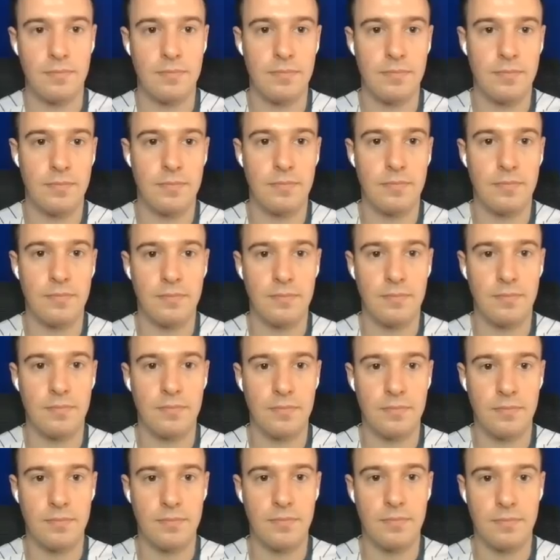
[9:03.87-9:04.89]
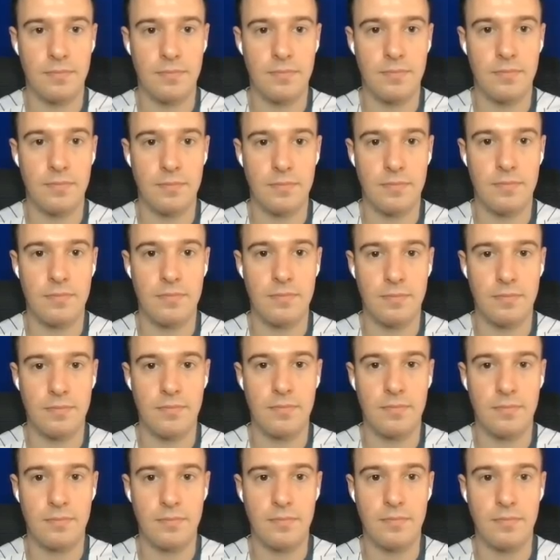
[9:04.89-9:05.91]

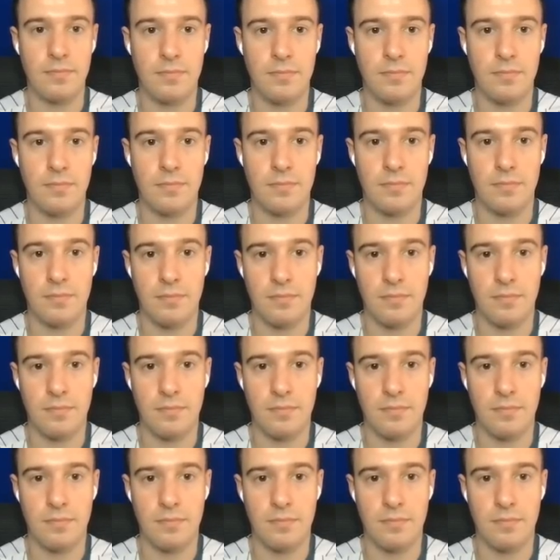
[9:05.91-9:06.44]
[no speech]